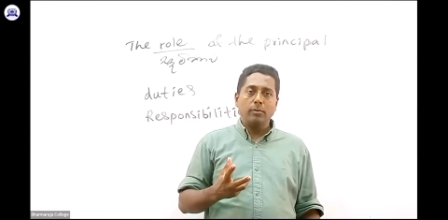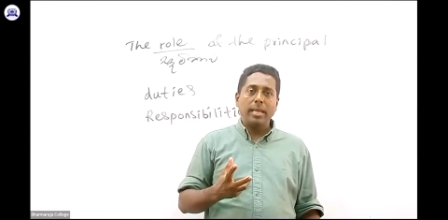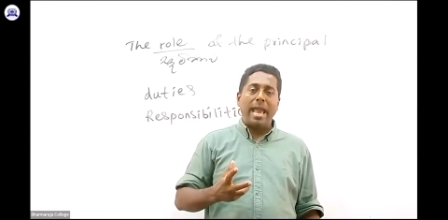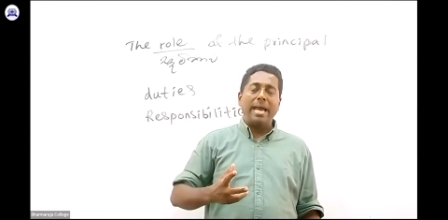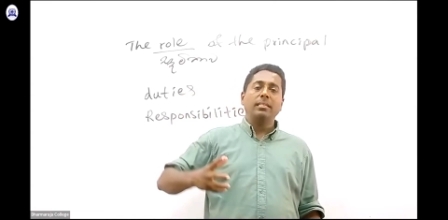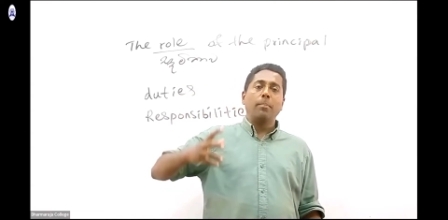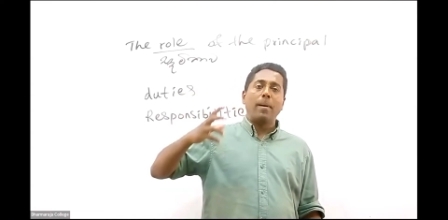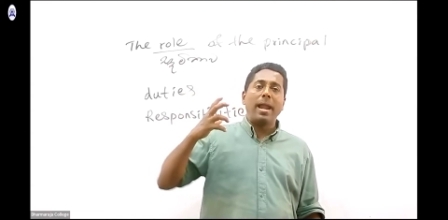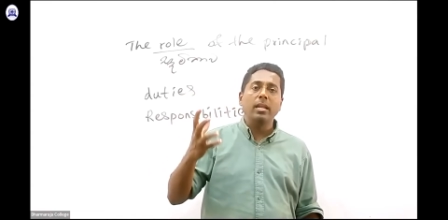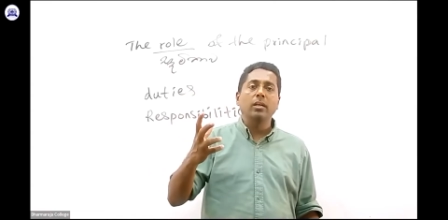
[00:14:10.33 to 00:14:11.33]
as the
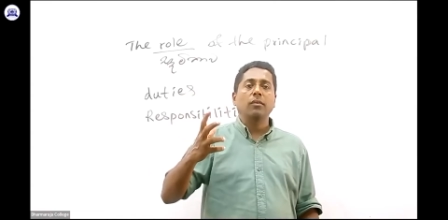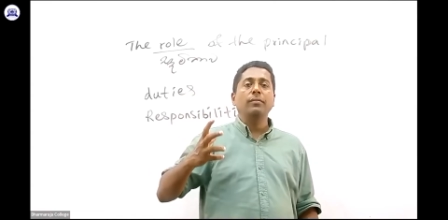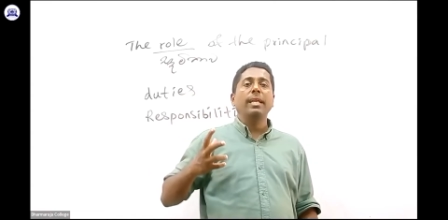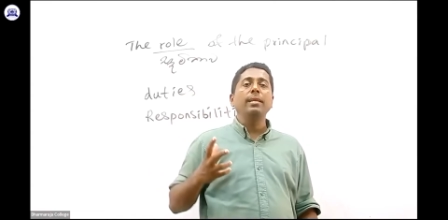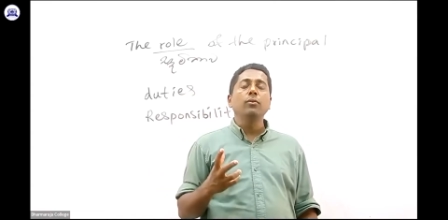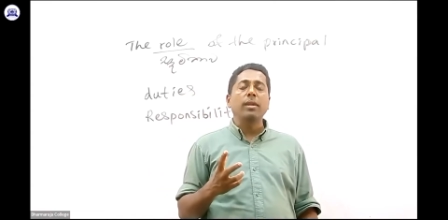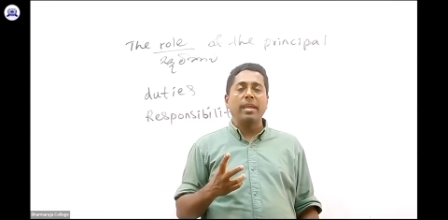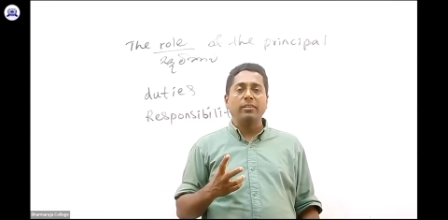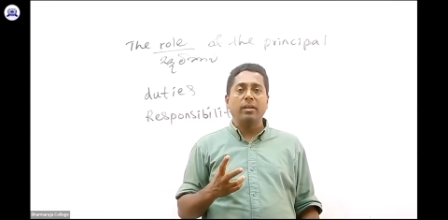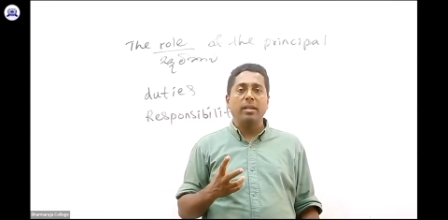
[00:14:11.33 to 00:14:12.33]
pilot of the
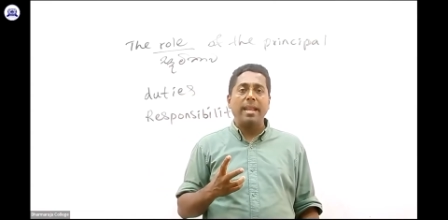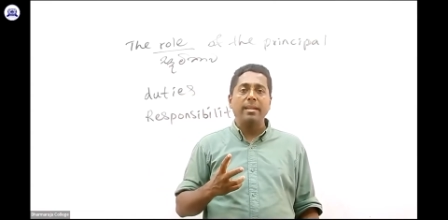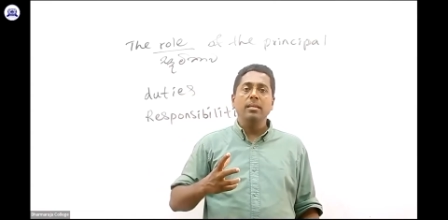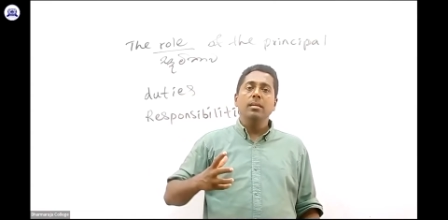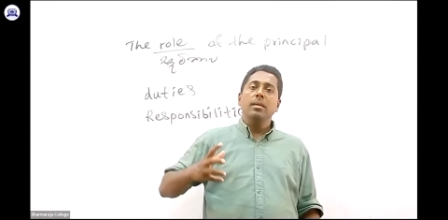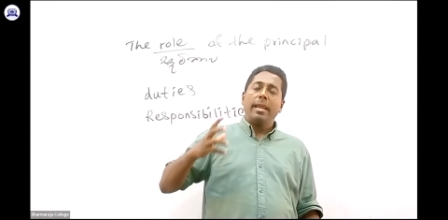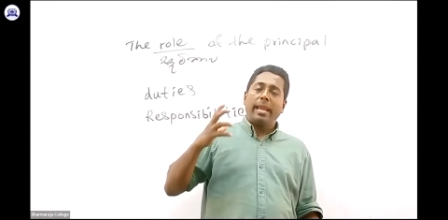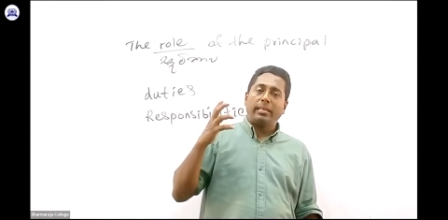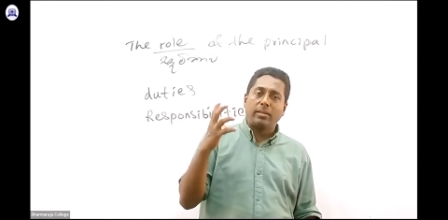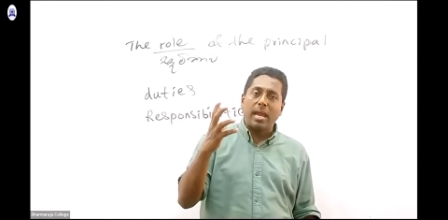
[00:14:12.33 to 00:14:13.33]
education and
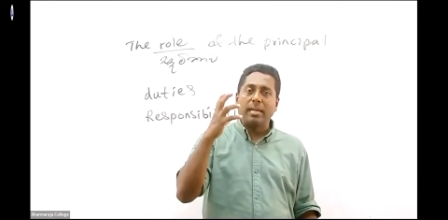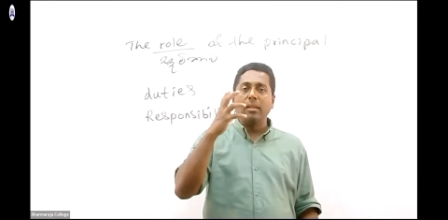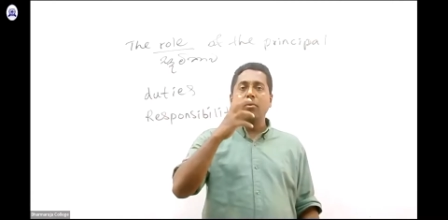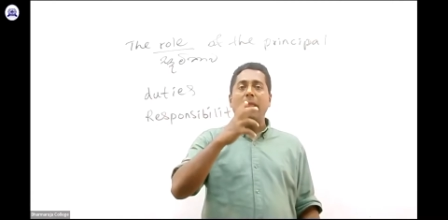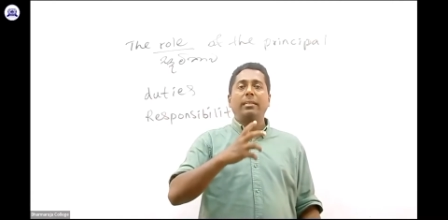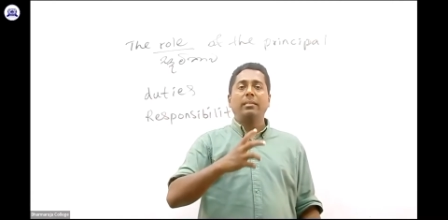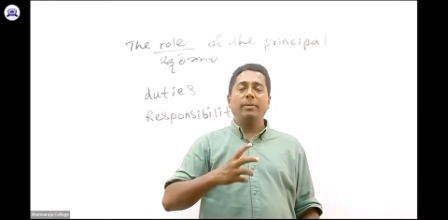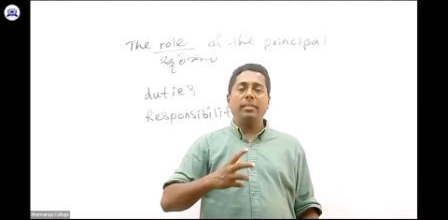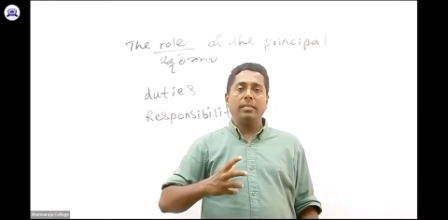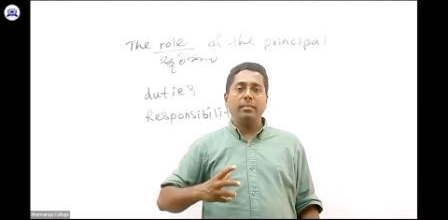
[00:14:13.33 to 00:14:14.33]
extracurricular
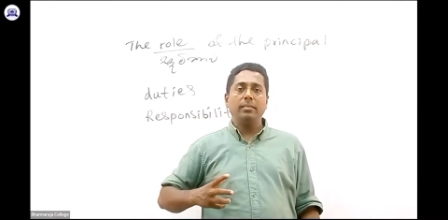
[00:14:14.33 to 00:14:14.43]
activity.